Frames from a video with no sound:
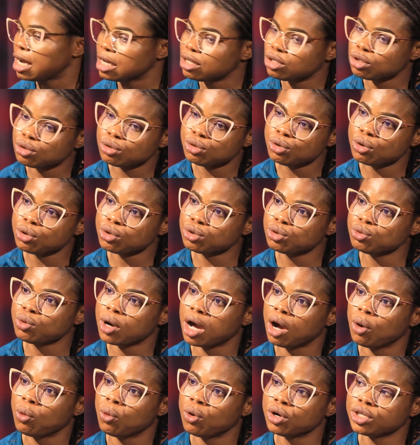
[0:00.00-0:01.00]
And to those
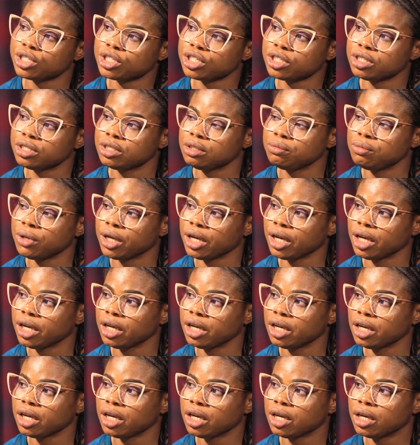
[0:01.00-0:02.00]
who are watching
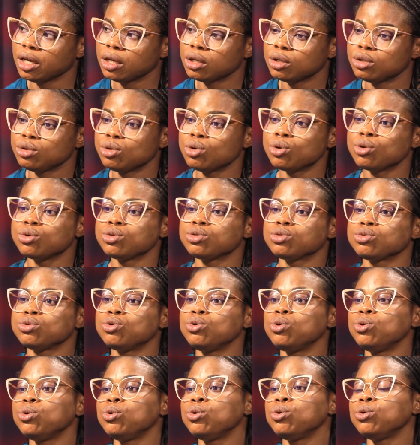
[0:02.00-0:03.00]
me, those
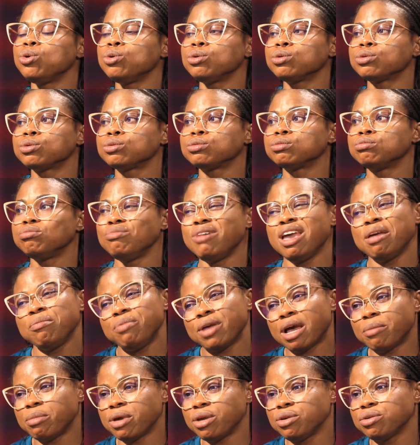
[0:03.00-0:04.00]
who
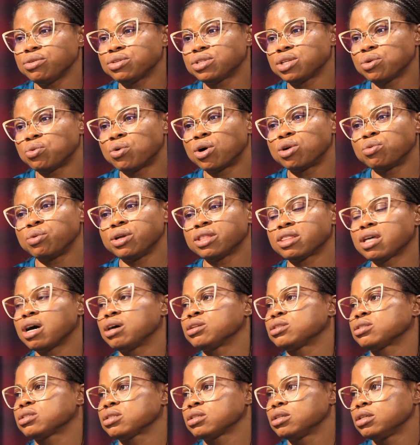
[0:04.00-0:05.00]
maybe I may use the word
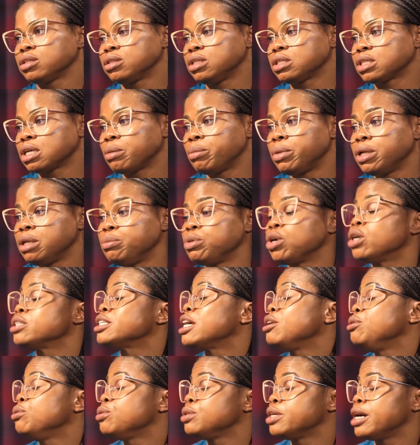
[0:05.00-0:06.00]
without disability,
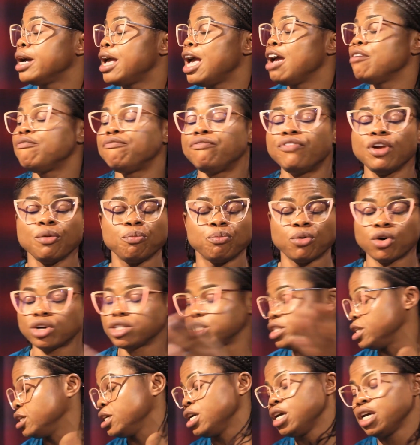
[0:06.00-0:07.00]
because I know that
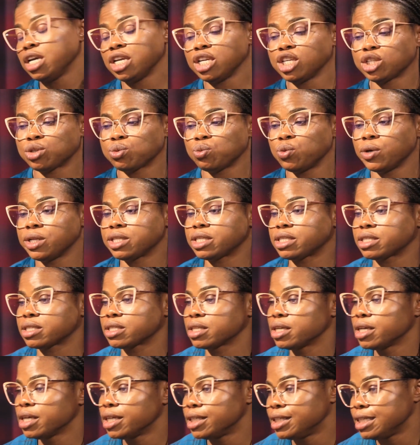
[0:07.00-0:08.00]
everybody is
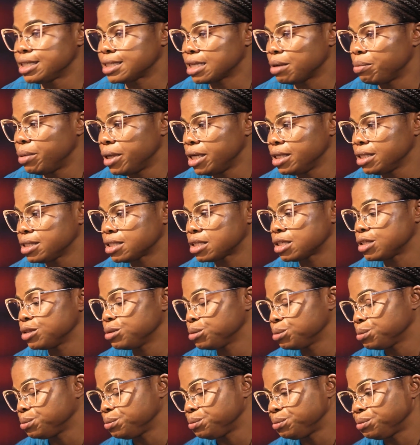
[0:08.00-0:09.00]
with
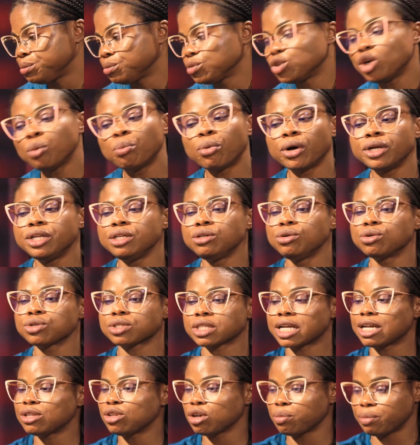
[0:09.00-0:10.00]
disability. Nobody
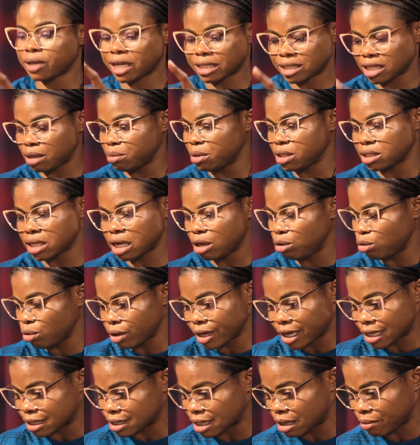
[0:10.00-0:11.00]
will stand up and tell me say you
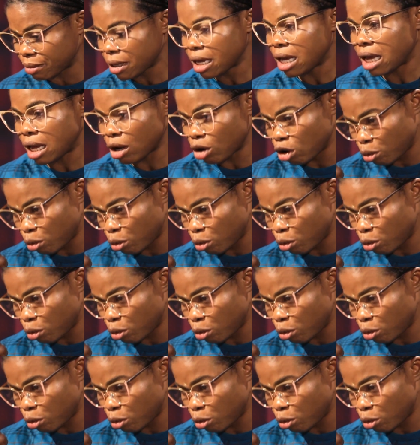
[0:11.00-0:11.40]
no get them.